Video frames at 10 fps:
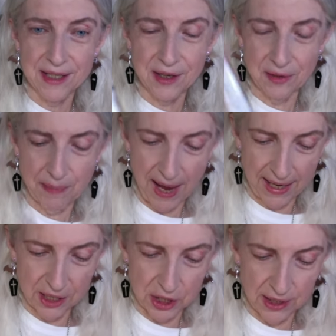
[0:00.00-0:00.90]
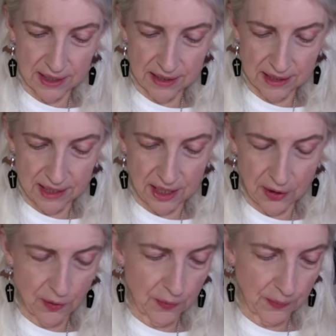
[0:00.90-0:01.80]
so the packaging is
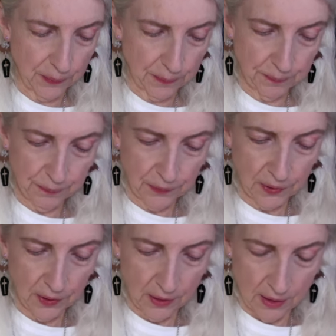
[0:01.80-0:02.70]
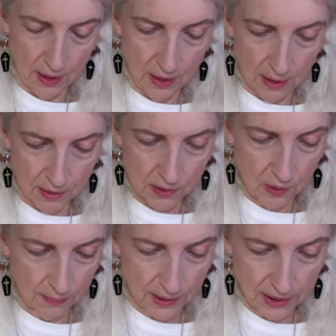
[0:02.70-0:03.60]
cute. So
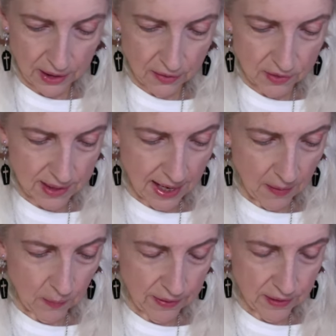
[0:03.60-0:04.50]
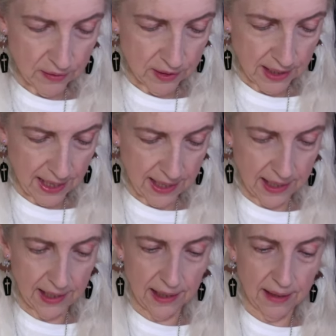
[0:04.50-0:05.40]
I'm going to use that with you
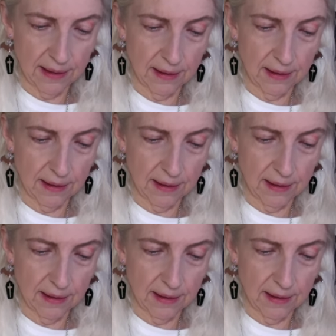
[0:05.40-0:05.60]
today.